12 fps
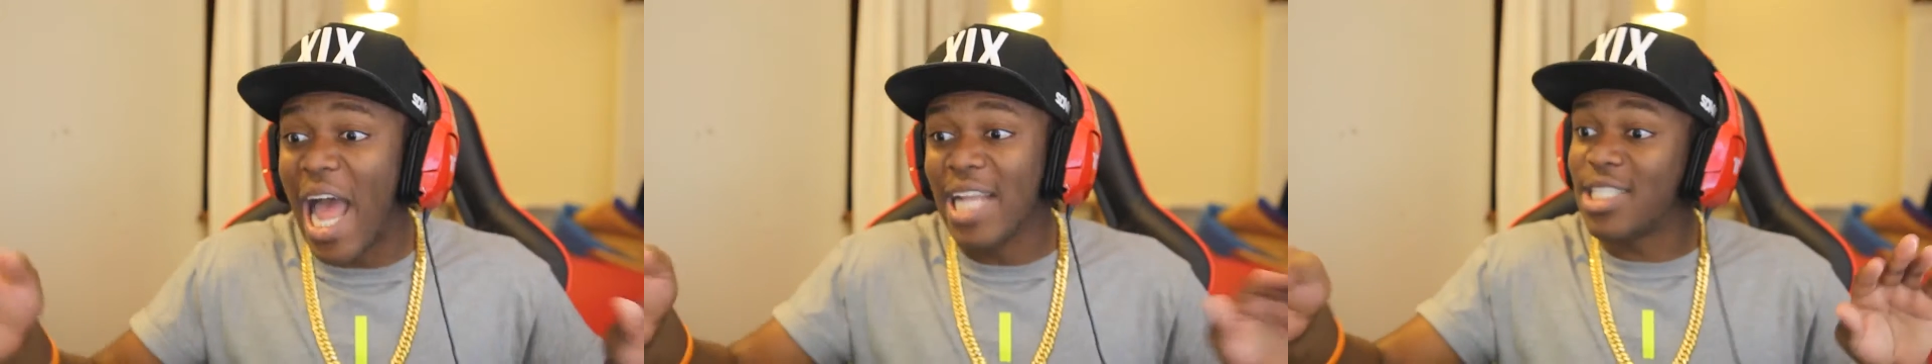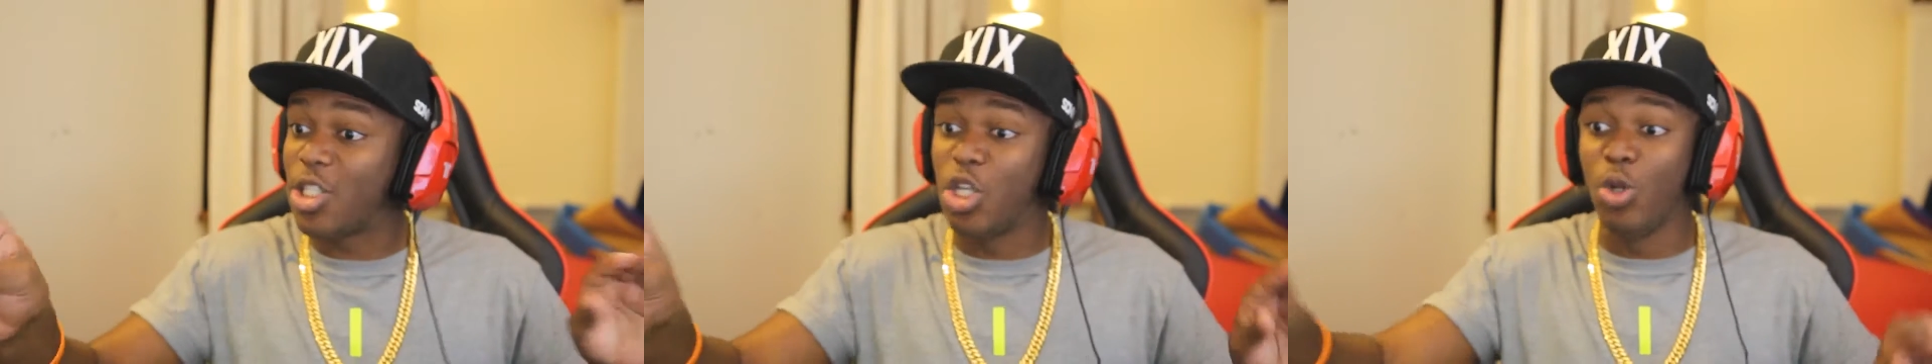
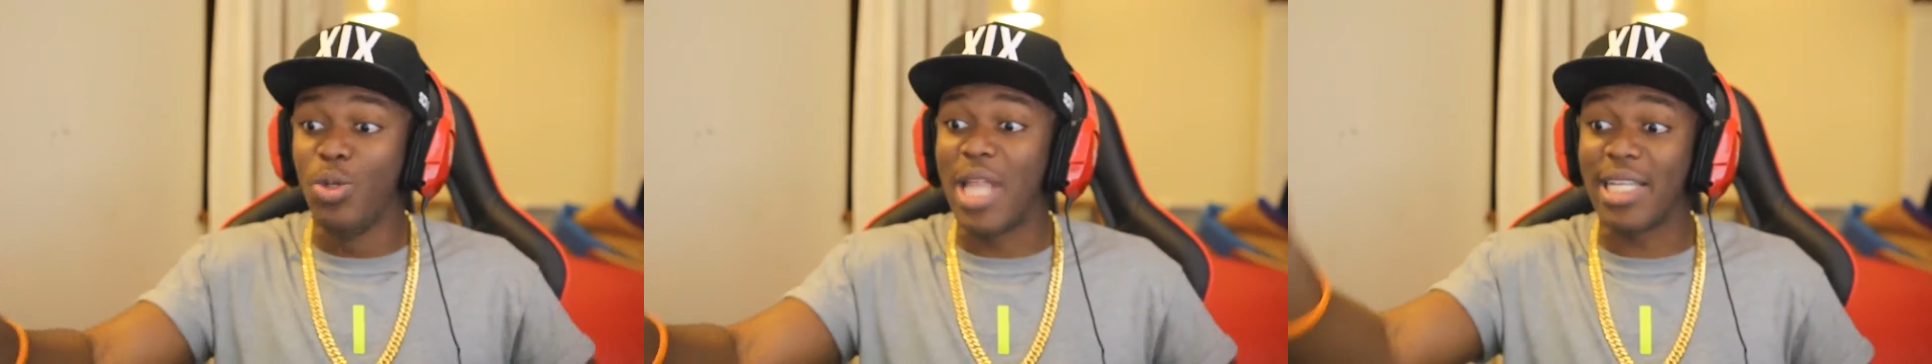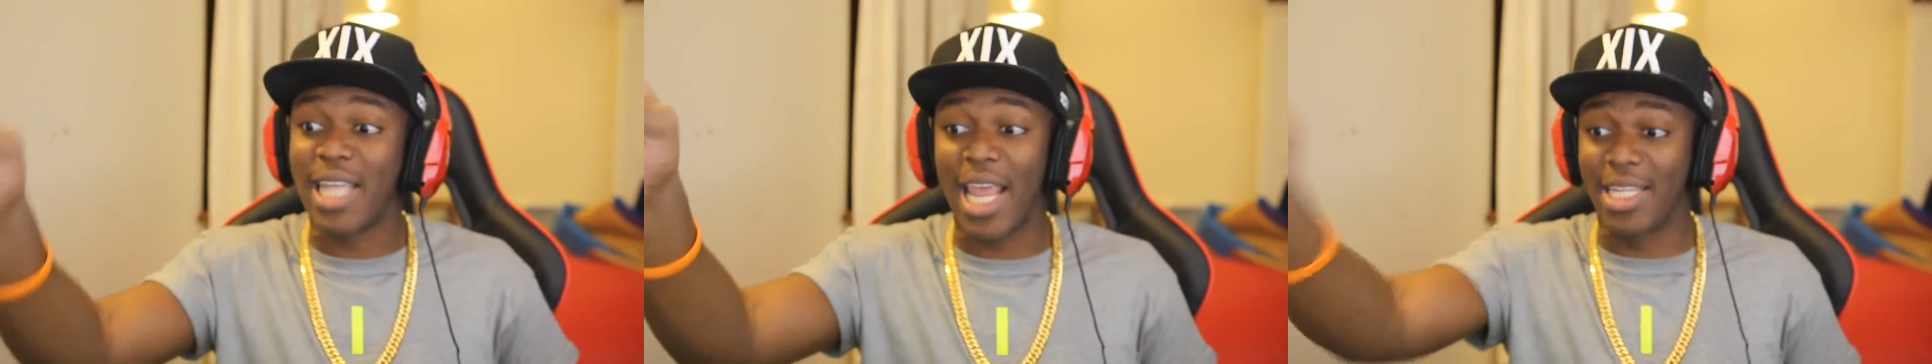that dude,
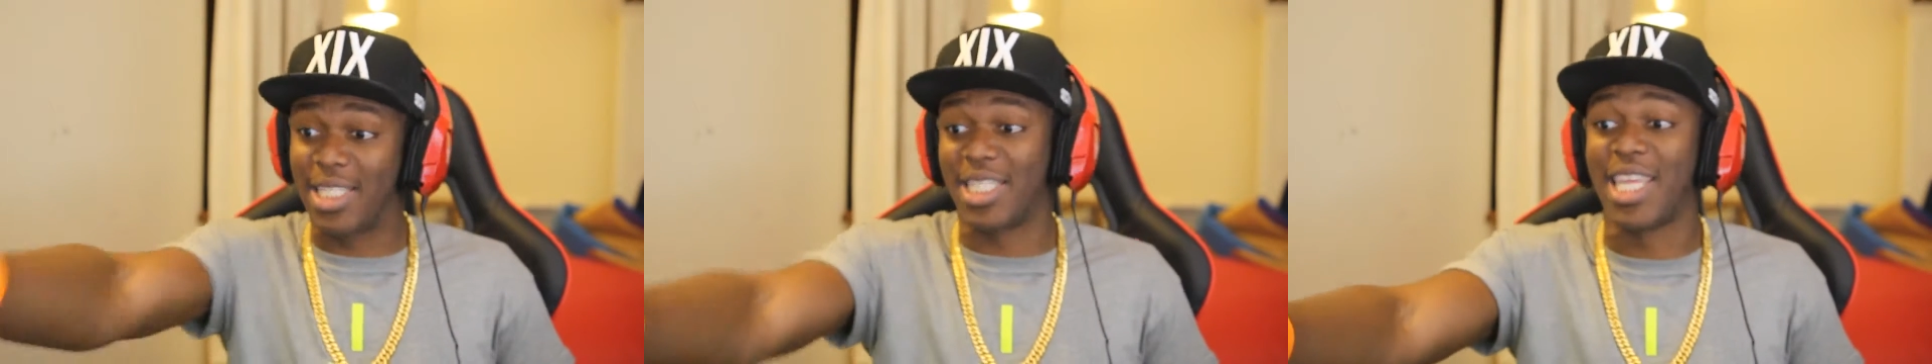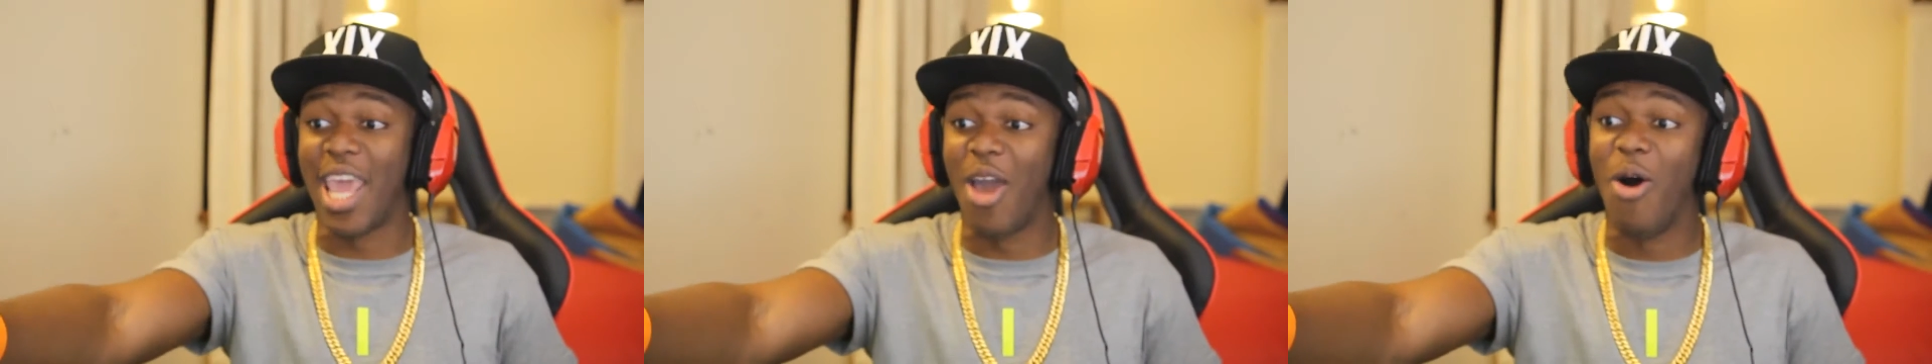that takes
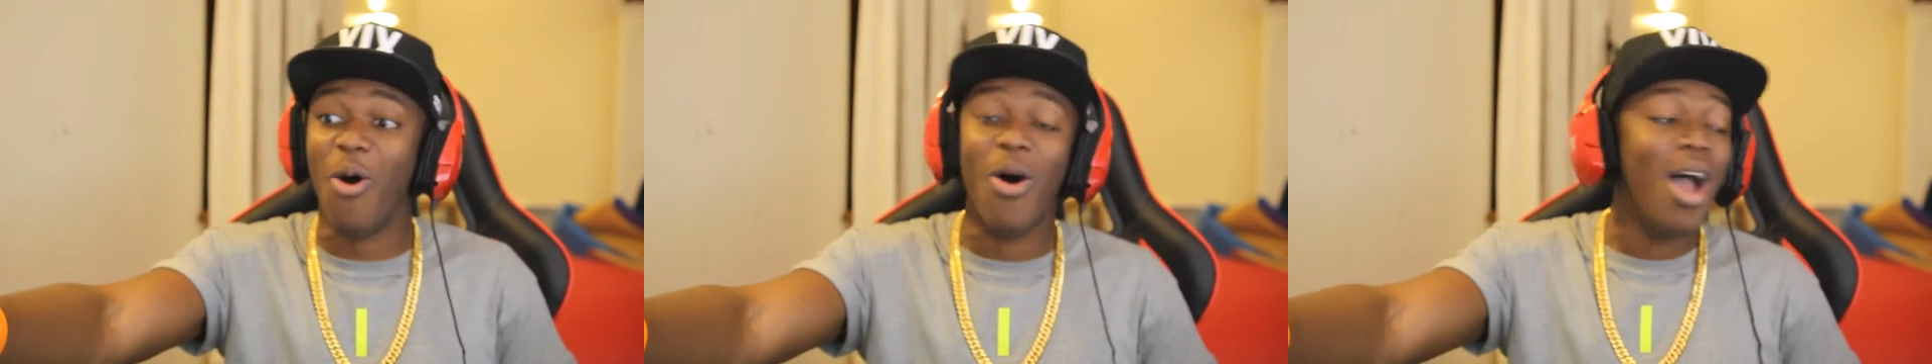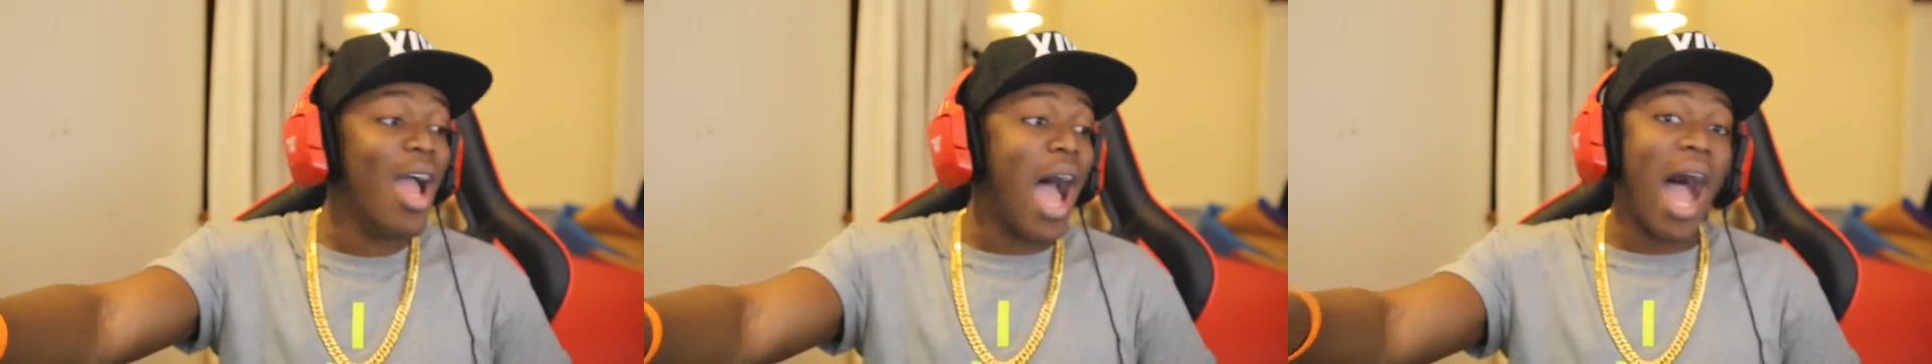skill.
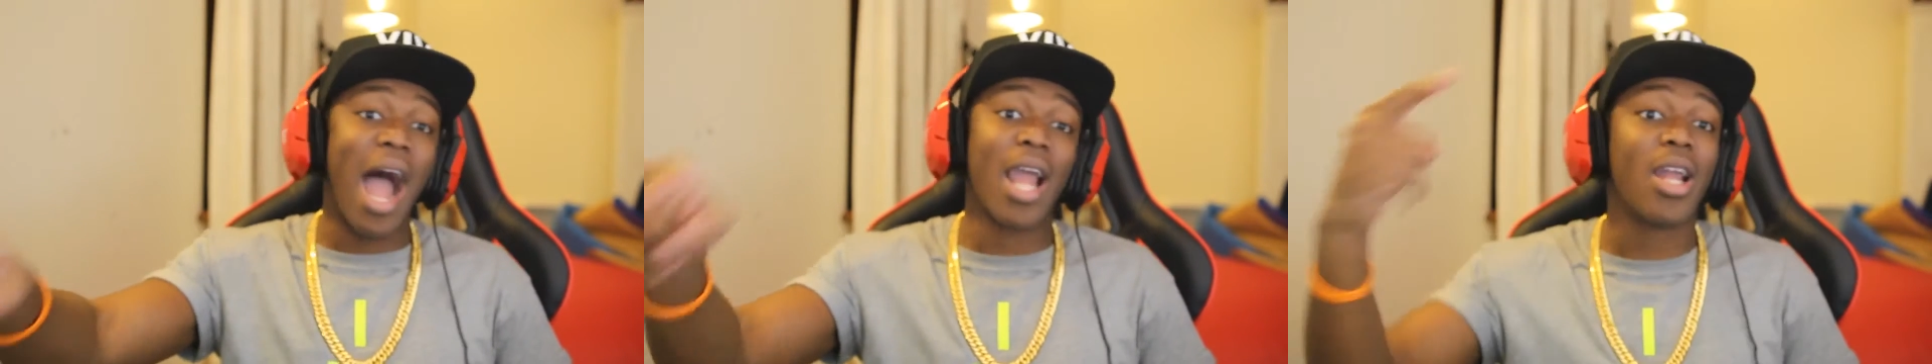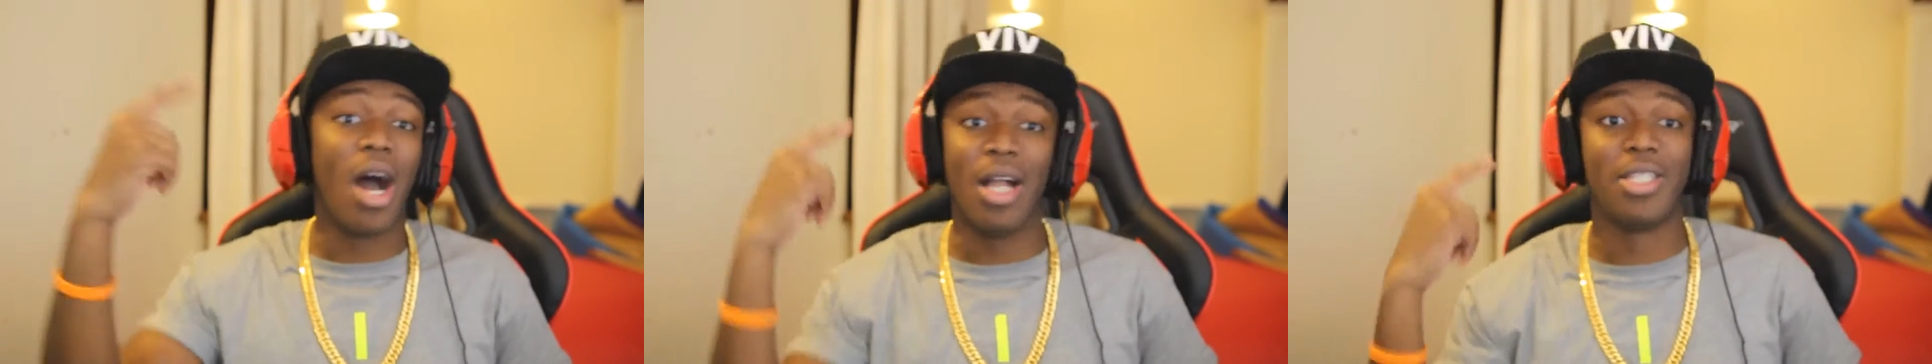
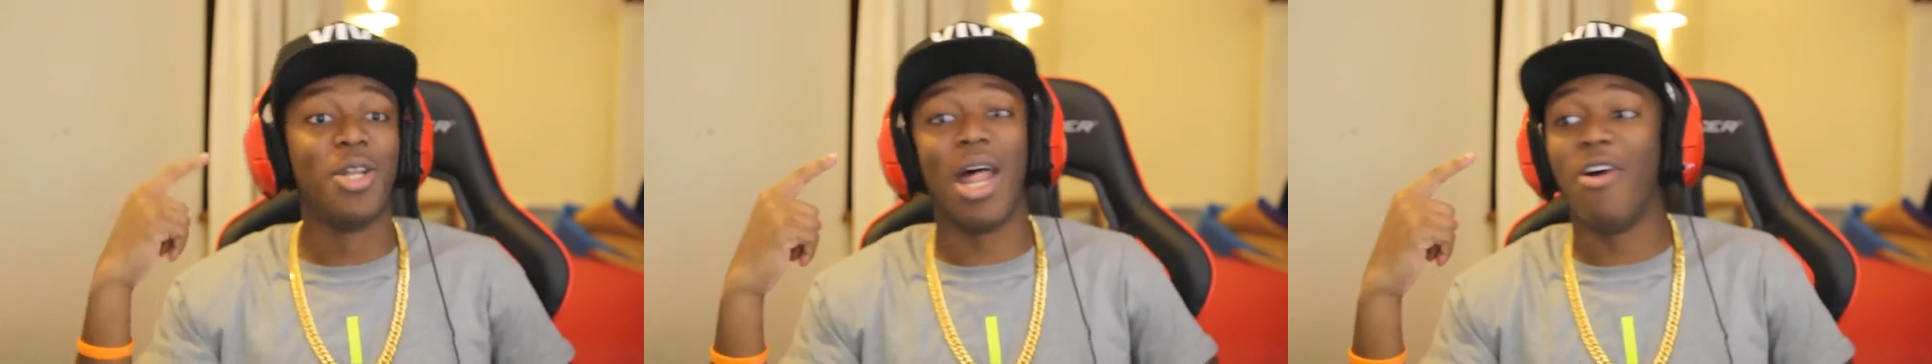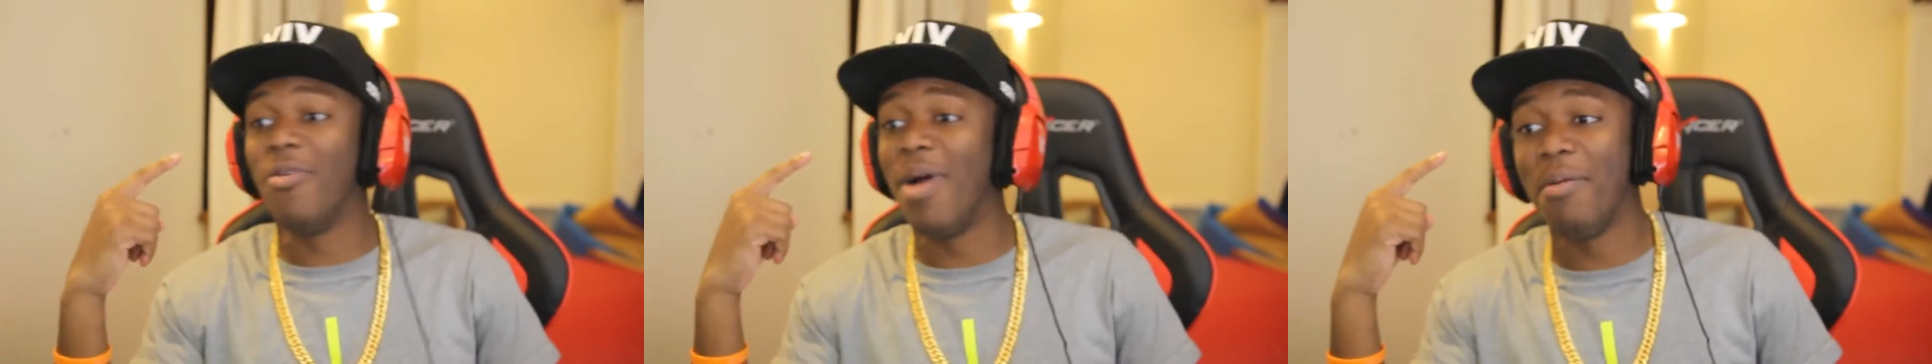I can't do
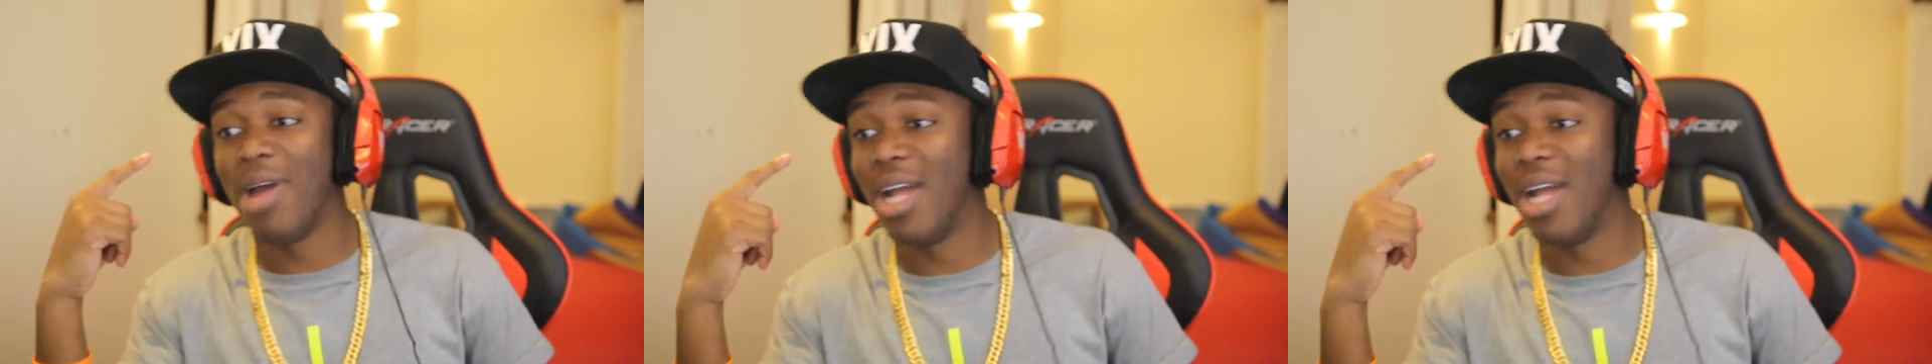that with my